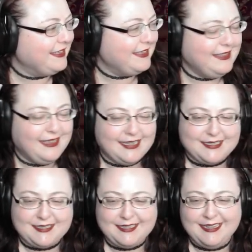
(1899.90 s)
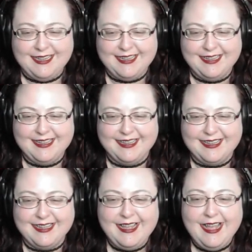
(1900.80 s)
Yes.
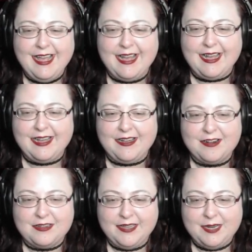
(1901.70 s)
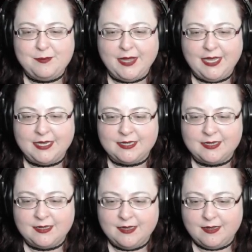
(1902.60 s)
Our clan Bane
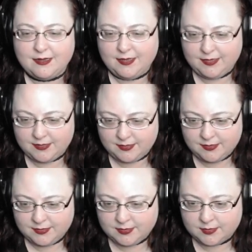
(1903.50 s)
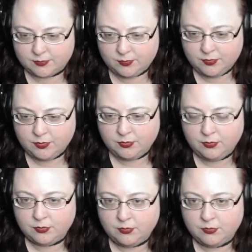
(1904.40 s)
is,
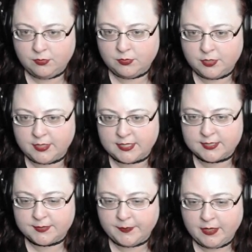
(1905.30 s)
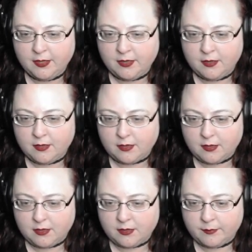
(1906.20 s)
woohoo, goodness.
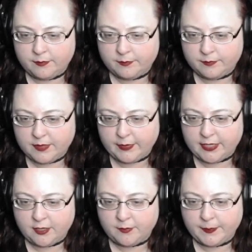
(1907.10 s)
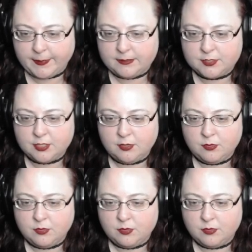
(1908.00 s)
There we go.
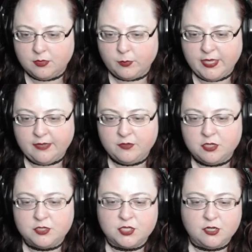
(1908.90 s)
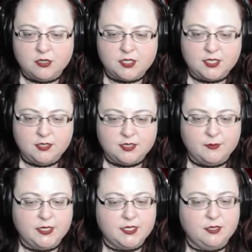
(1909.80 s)
So we have Cursed Courtesy,
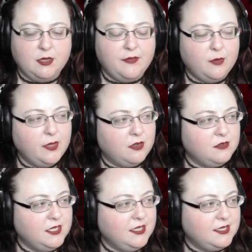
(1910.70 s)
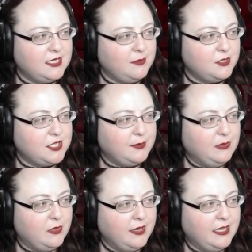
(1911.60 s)
Samitsi. I think we already established that we
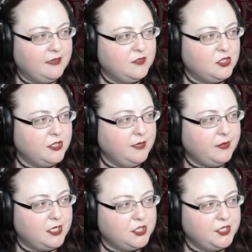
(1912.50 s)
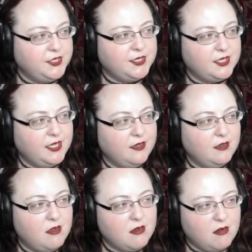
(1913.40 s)
want to have dirty plushies in
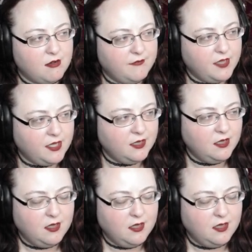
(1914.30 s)
our RV.